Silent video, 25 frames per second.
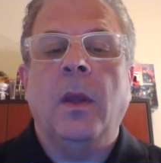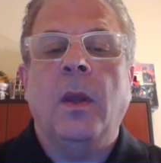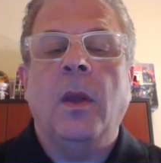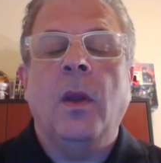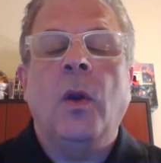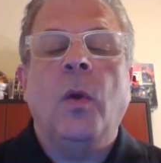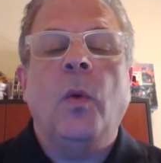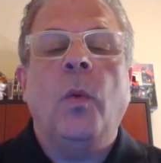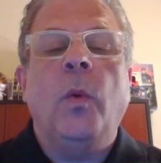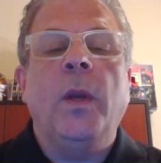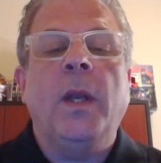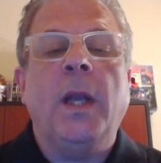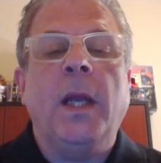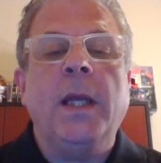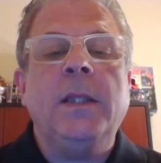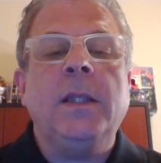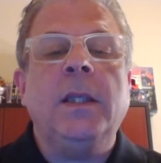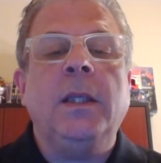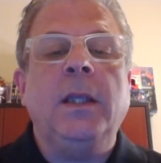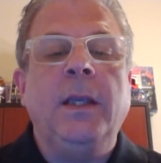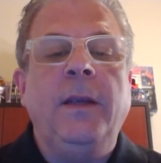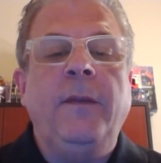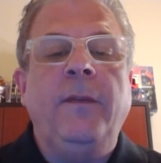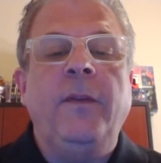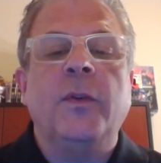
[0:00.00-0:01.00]
We'd like to
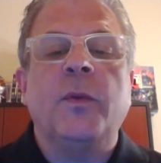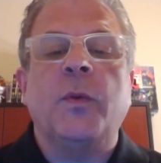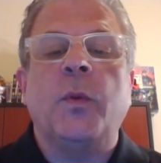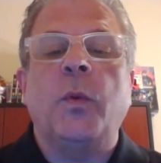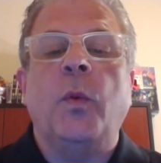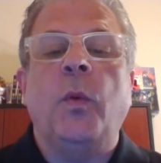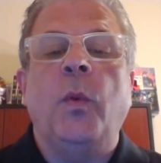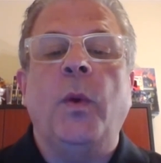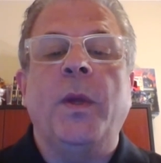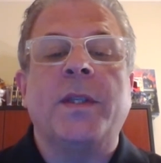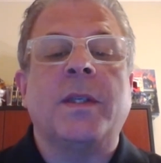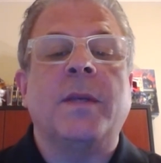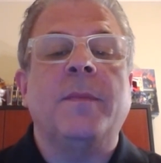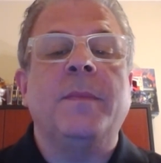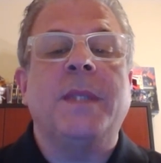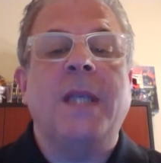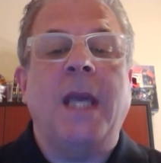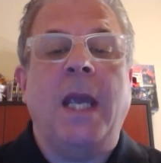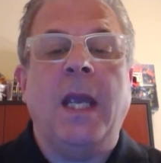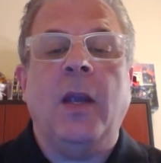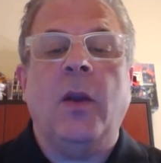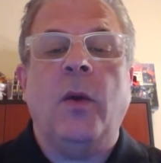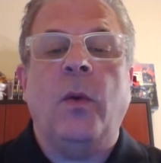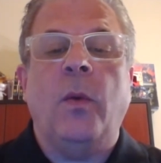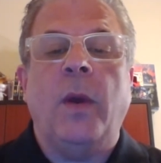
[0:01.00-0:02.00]
leave you with some
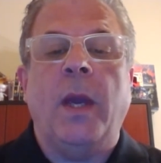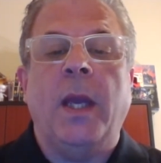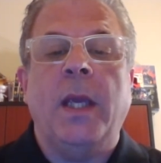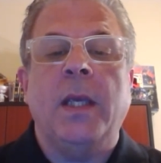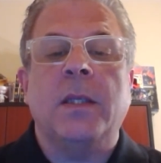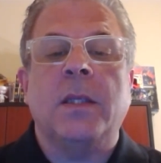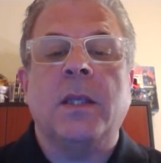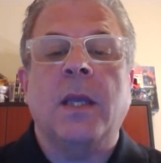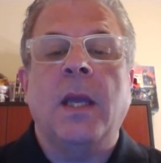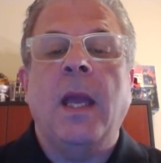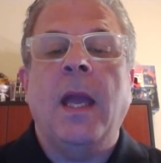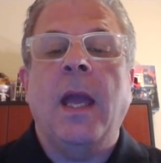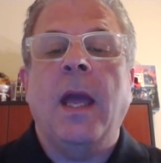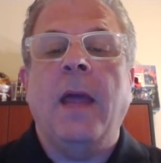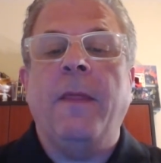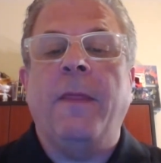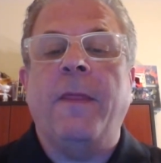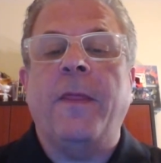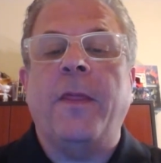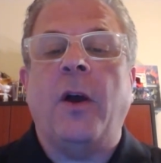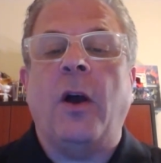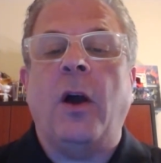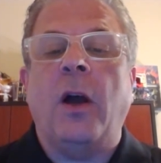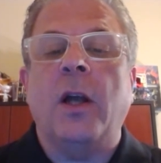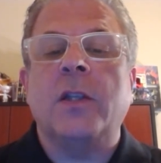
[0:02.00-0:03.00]
takeaways and
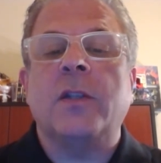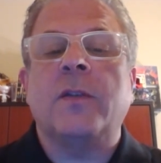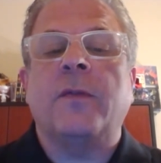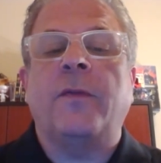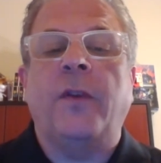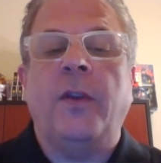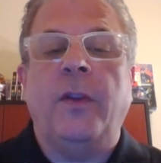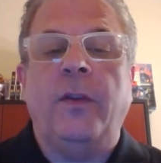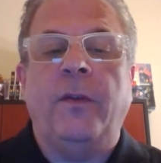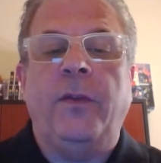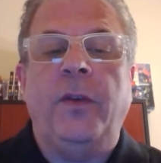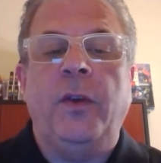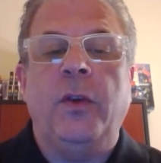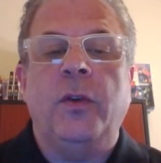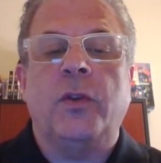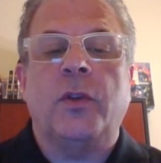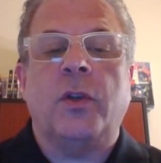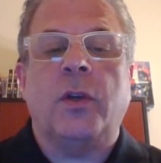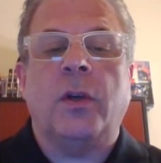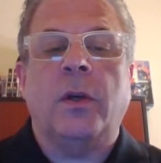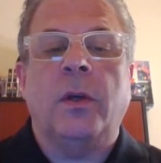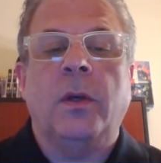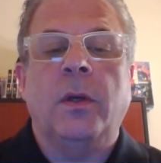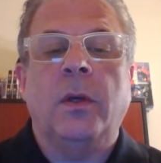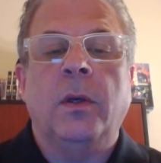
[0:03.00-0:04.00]
thoughts for the
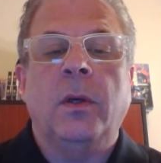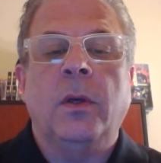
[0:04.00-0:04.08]
future.